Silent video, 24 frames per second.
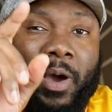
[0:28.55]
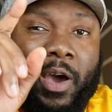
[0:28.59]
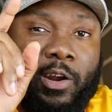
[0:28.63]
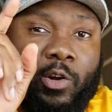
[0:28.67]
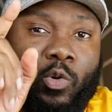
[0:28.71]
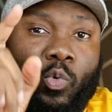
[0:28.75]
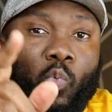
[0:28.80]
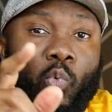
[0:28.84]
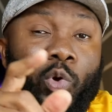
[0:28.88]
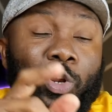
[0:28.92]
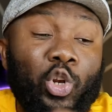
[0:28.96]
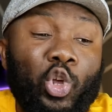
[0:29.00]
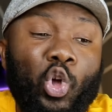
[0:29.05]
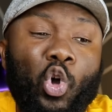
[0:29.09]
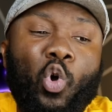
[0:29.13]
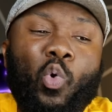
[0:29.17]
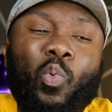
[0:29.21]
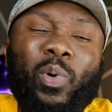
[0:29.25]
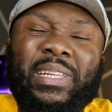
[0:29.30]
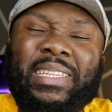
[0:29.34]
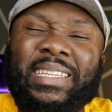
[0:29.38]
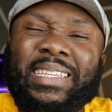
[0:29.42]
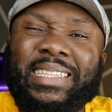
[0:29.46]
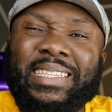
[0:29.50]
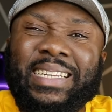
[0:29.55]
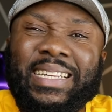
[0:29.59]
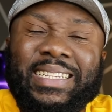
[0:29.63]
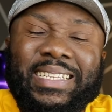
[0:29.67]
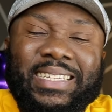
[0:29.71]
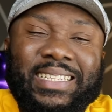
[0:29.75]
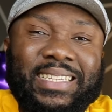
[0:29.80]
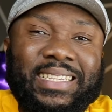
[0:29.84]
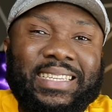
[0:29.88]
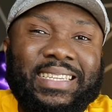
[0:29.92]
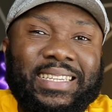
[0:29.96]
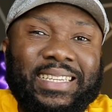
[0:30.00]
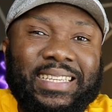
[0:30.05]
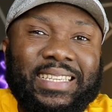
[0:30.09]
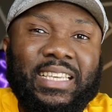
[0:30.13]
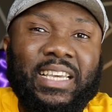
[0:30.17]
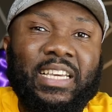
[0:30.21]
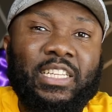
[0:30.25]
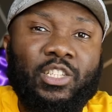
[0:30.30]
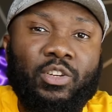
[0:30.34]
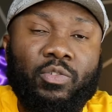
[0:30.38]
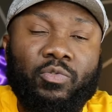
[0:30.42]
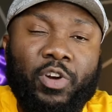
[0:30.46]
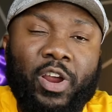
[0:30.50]
model would go with 16
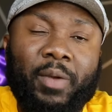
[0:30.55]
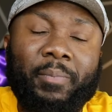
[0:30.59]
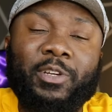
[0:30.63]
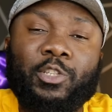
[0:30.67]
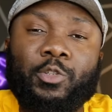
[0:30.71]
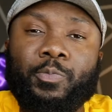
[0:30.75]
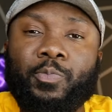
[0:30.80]
gigs of RAM